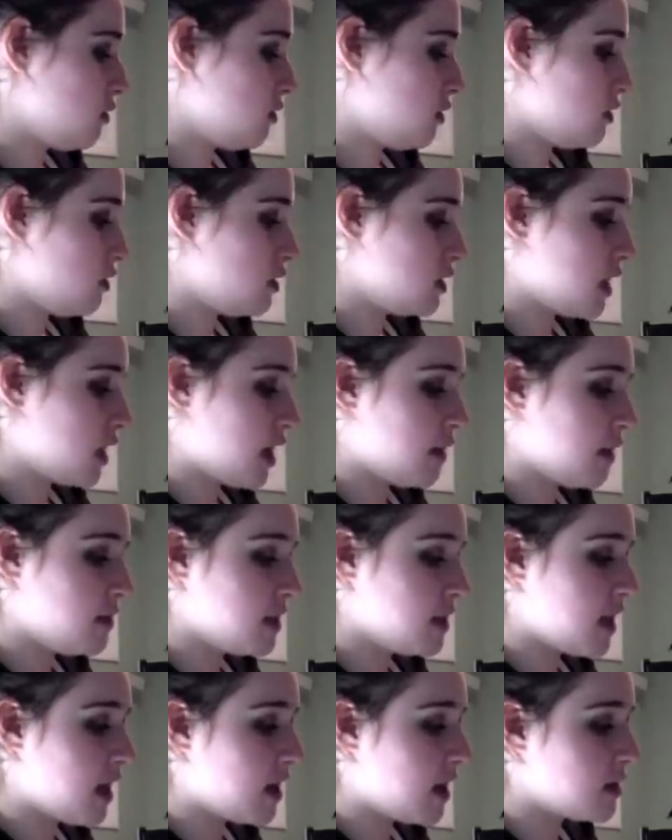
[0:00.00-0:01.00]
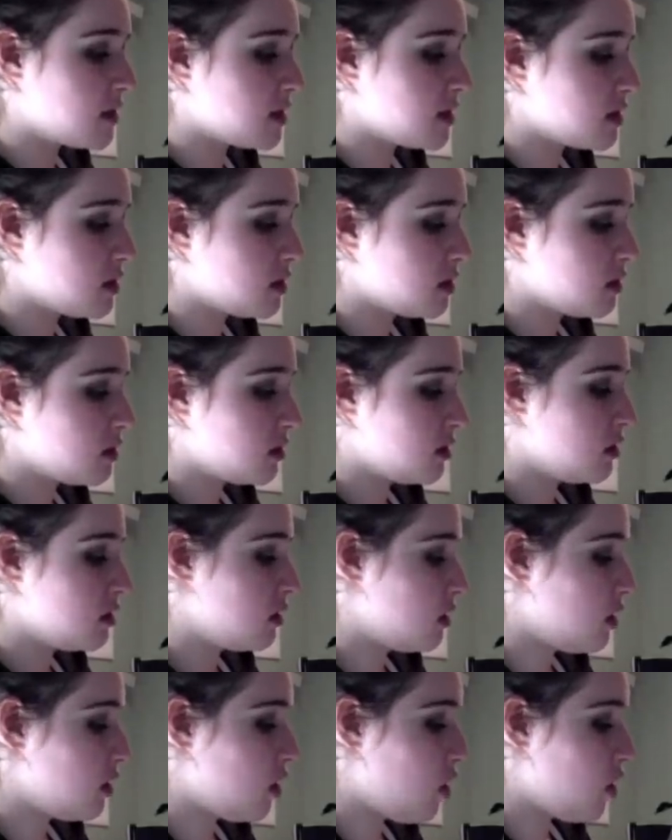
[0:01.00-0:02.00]
times S
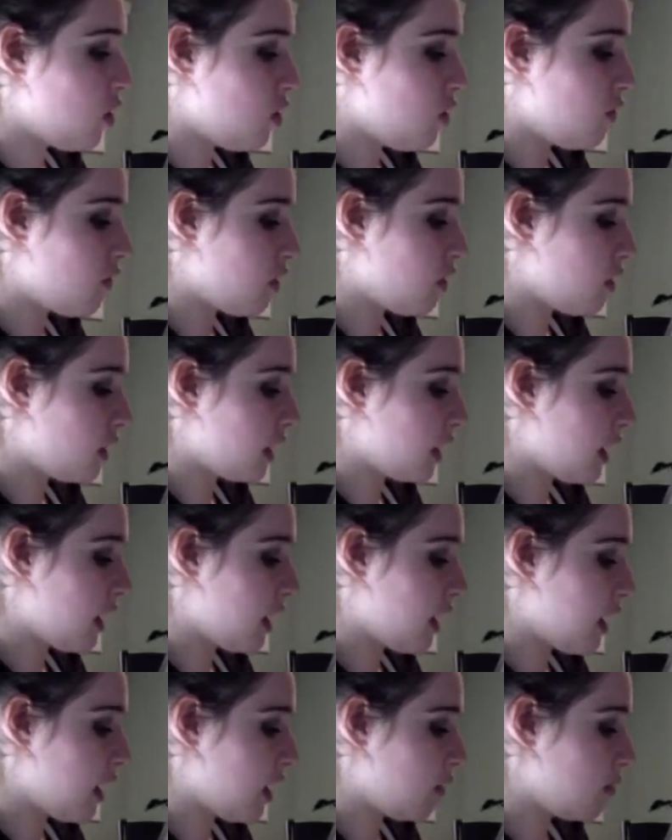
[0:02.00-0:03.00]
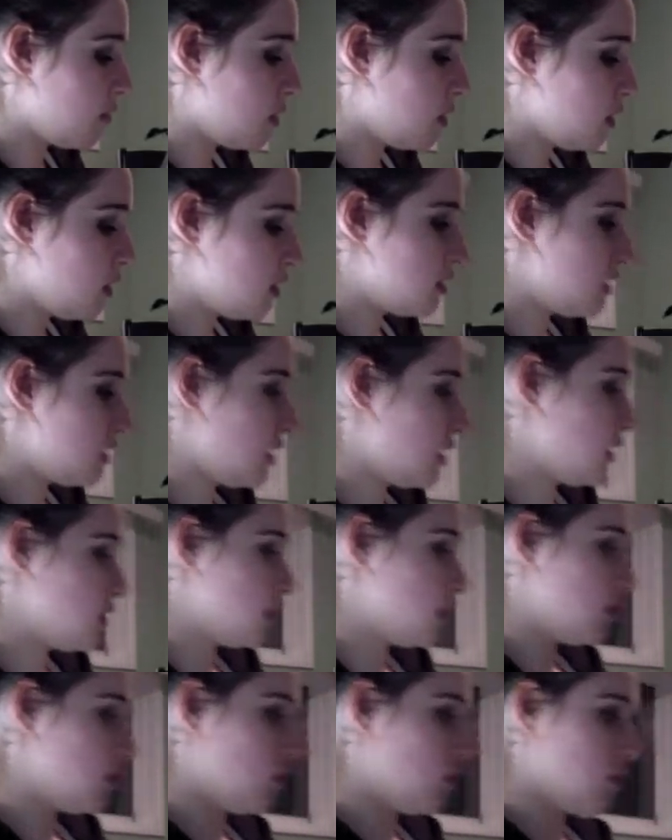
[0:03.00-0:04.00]
over Km since
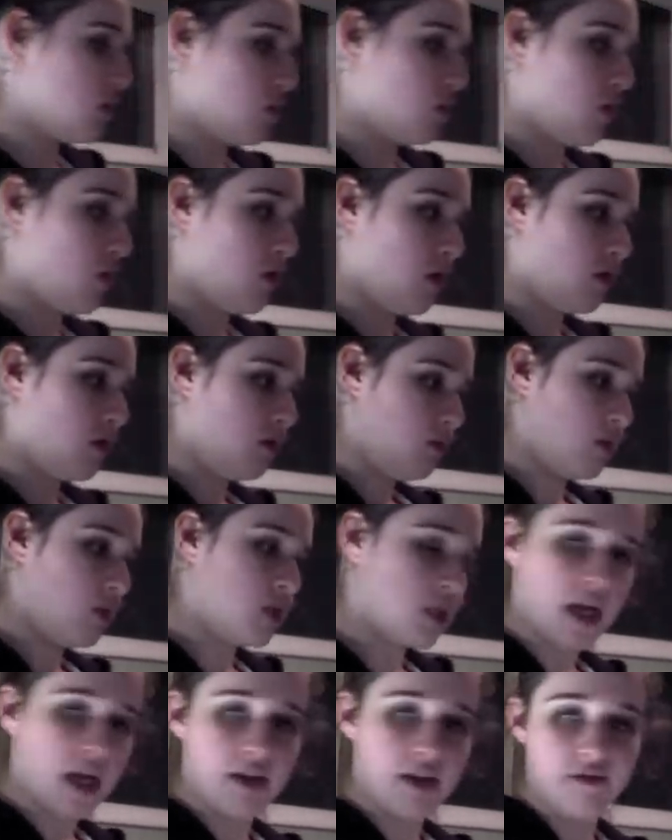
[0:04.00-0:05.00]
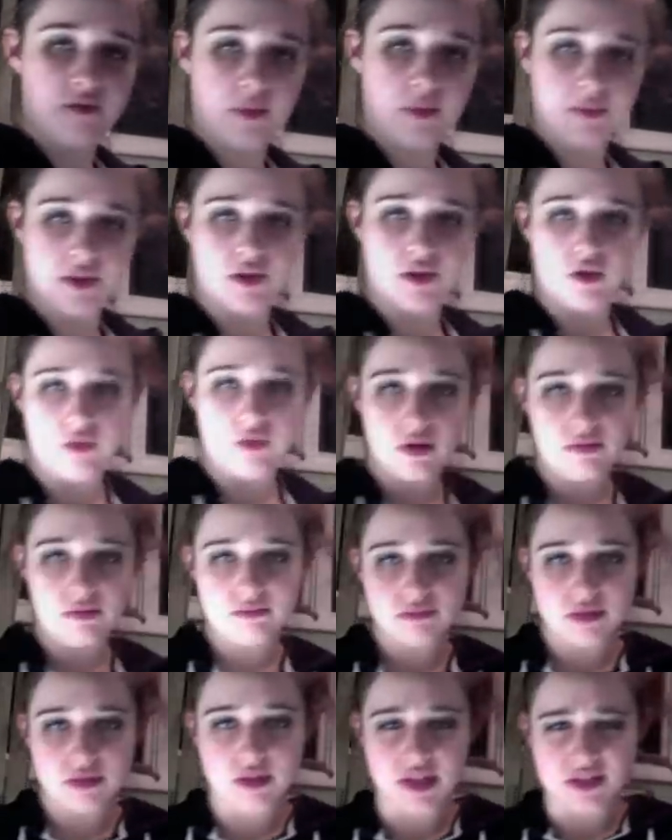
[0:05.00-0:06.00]
those were, we just kind of flipped it over. So
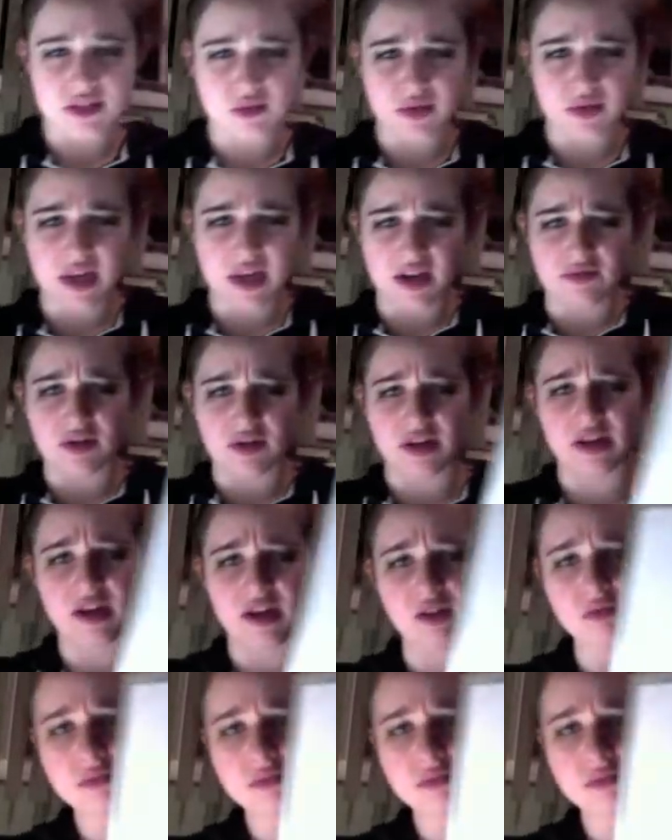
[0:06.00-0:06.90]
that's what we have right now,